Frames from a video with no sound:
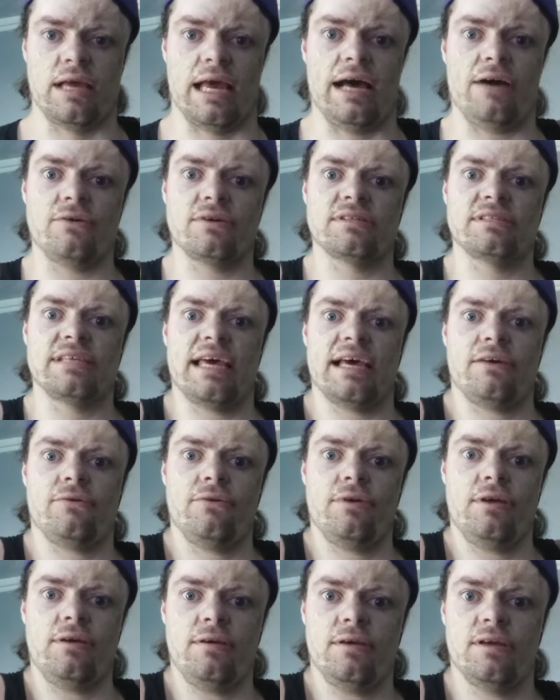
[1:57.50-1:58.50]
How
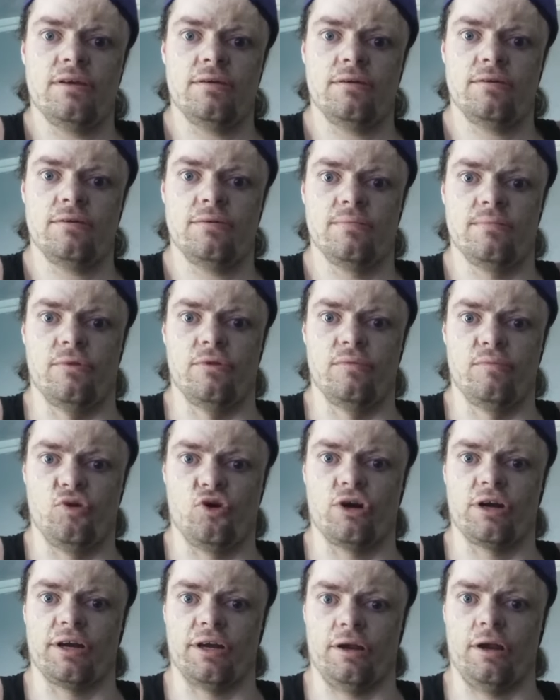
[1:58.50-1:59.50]
exactly? The
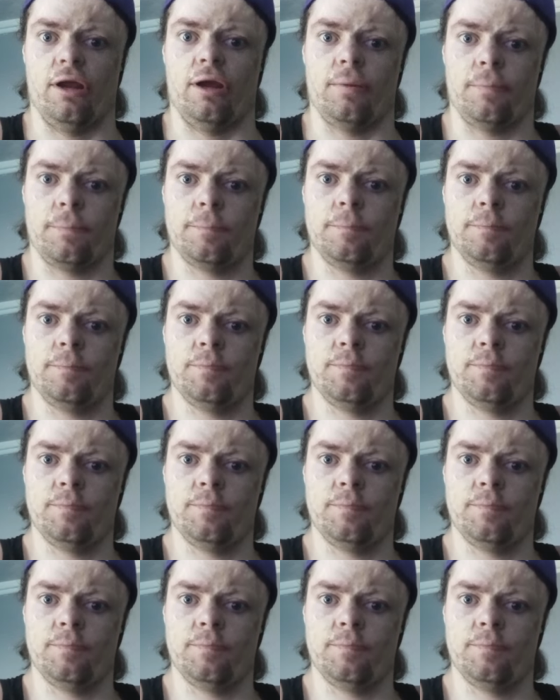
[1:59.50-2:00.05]
marketing.